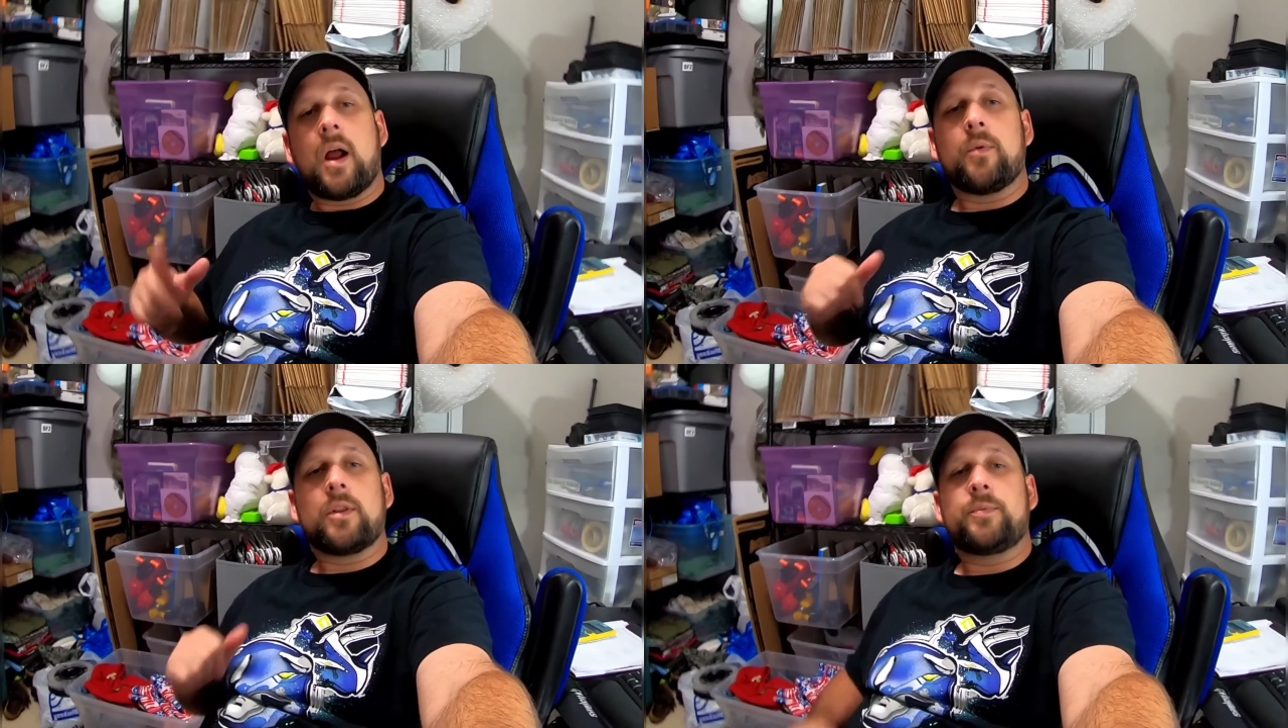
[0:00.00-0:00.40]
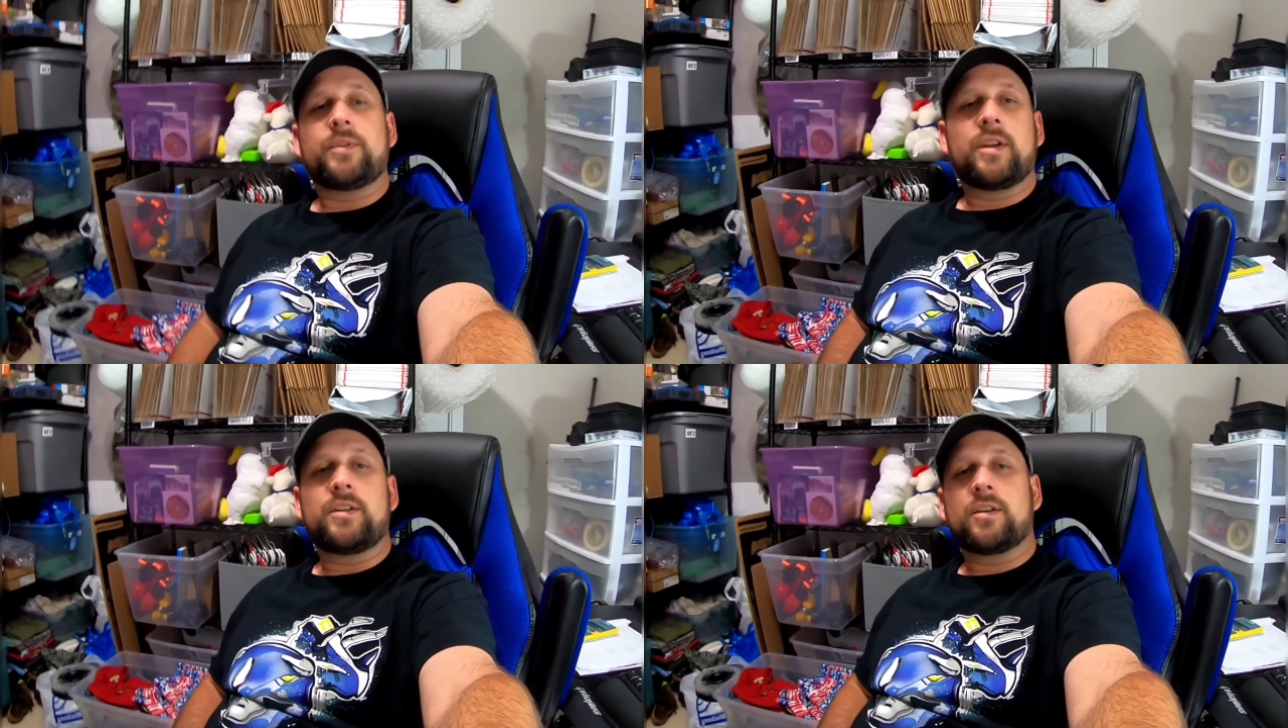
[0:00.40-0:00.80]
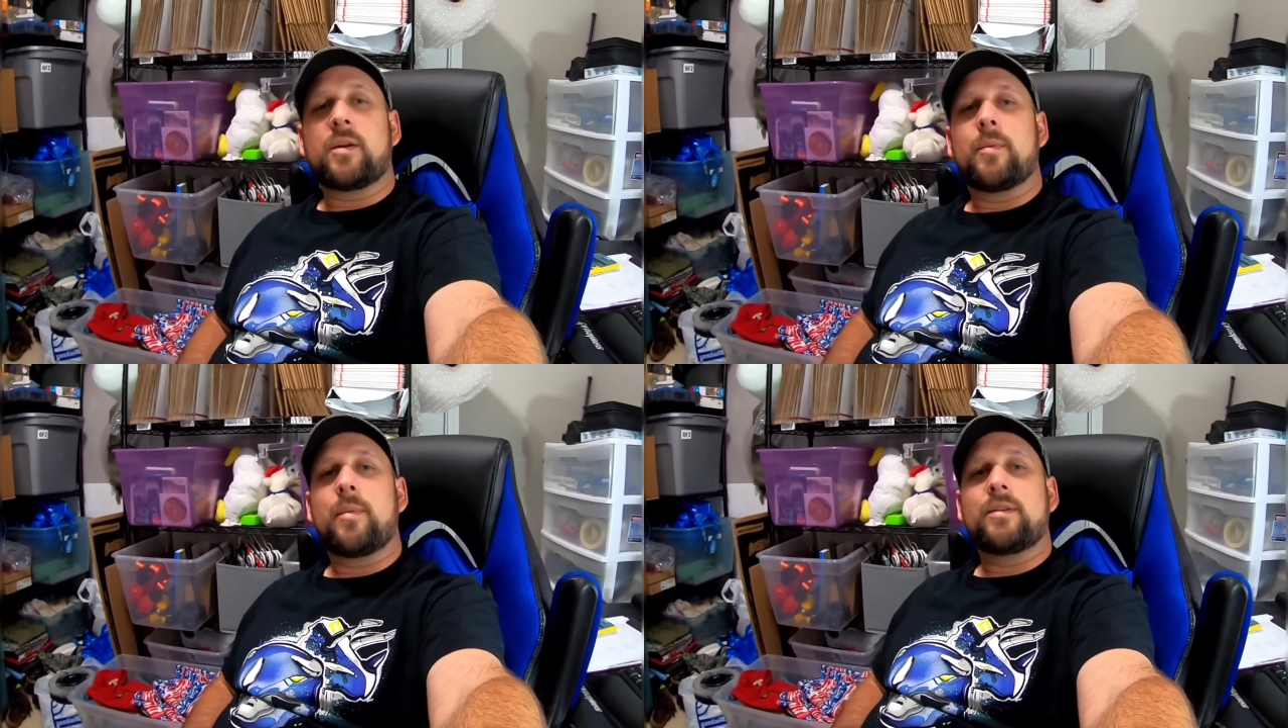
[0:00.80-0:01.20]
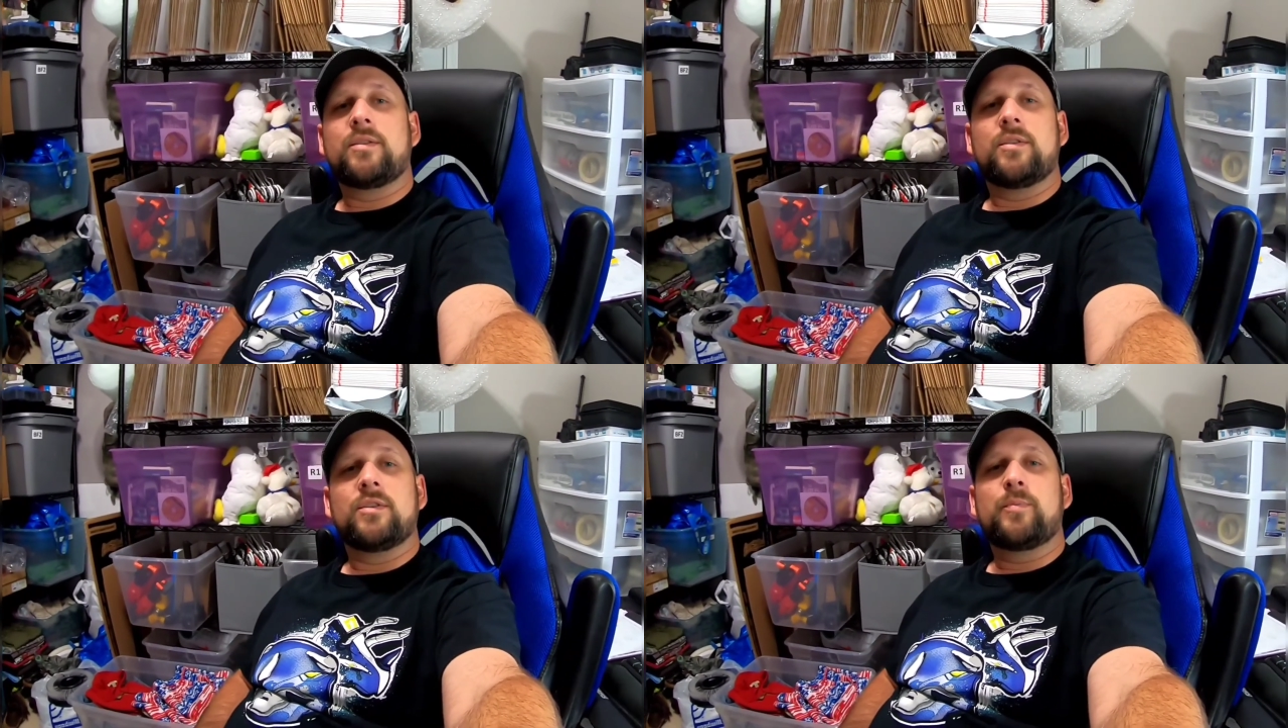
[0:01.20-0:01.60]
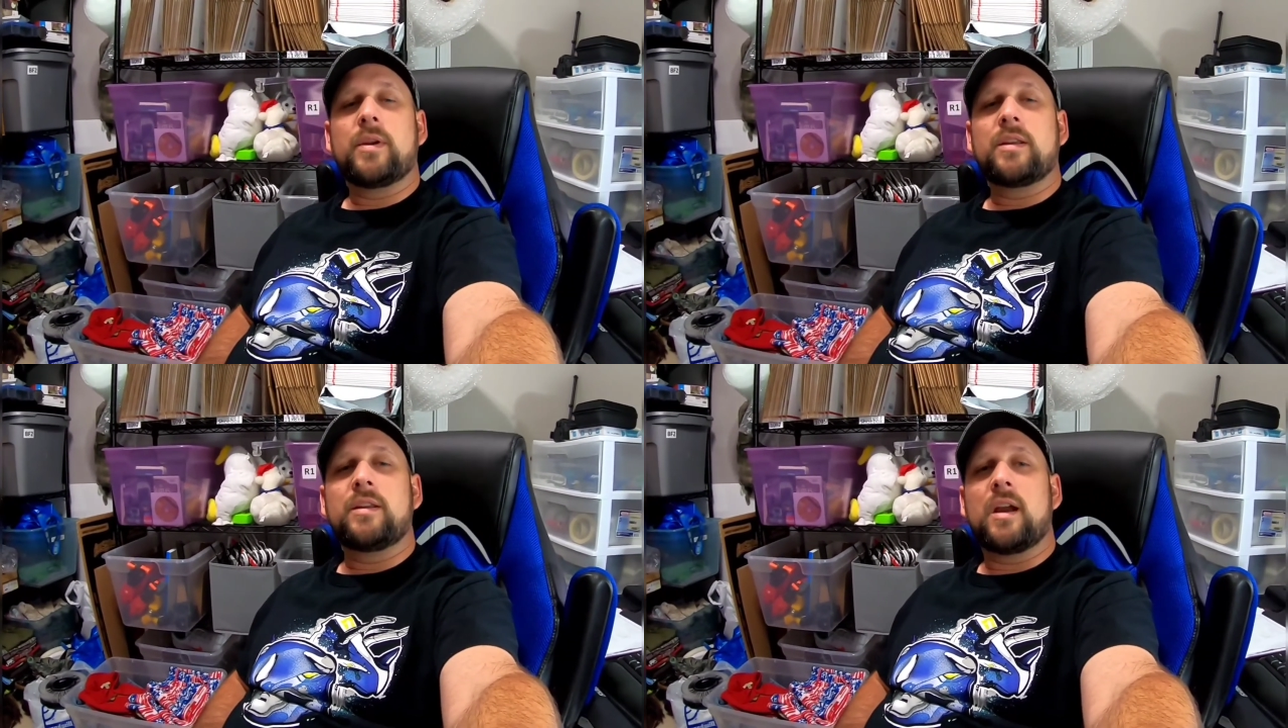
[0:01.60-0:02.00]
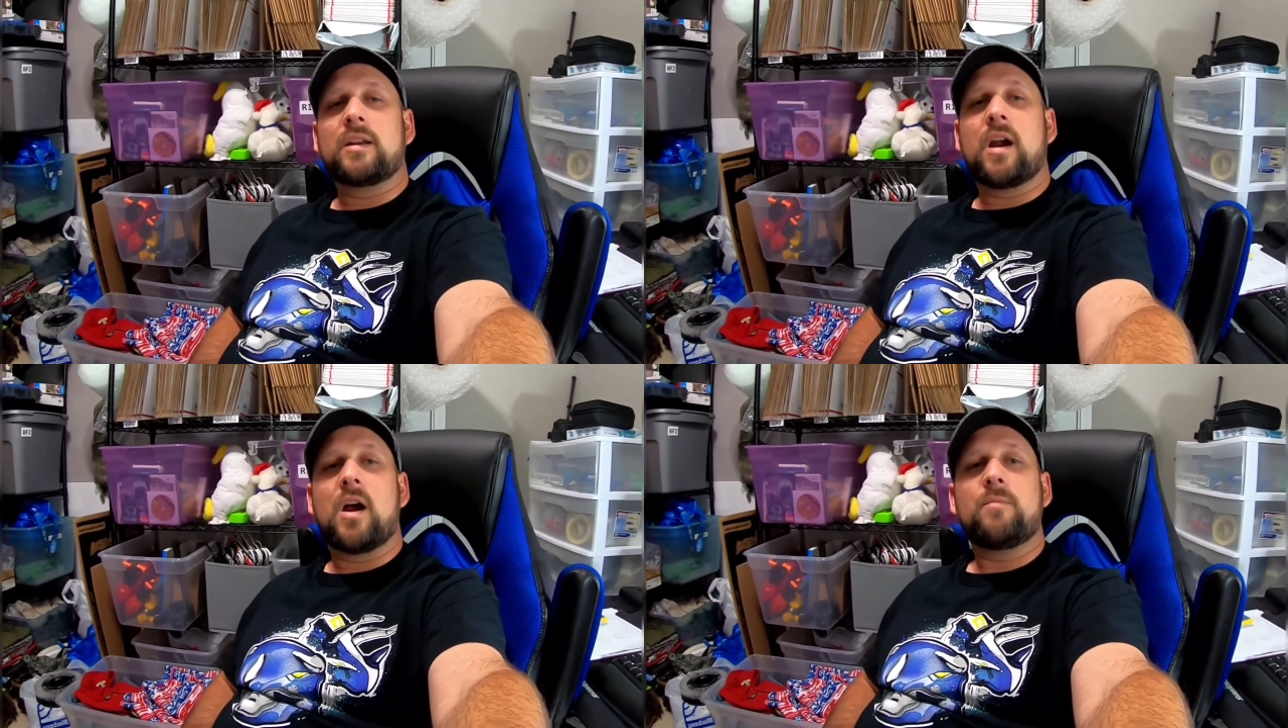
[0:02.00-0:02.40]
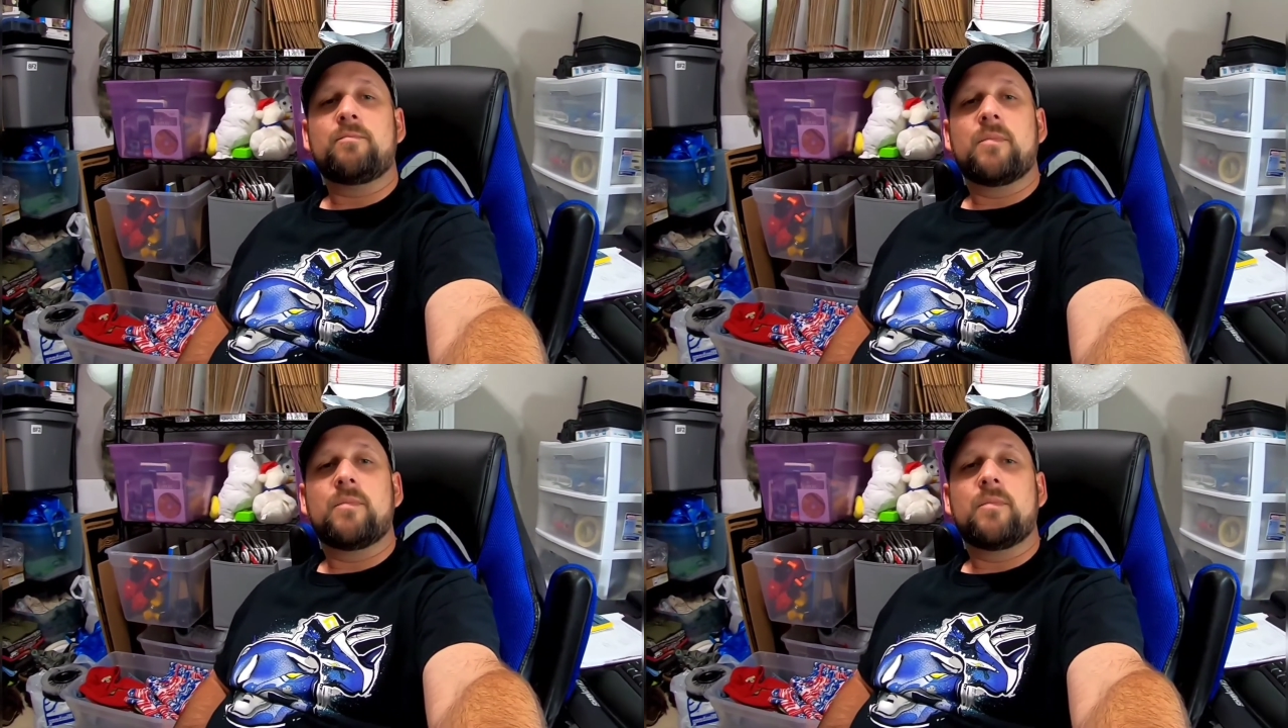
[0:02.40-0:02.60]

I really appreciate y'all coming by twodudespicking.com.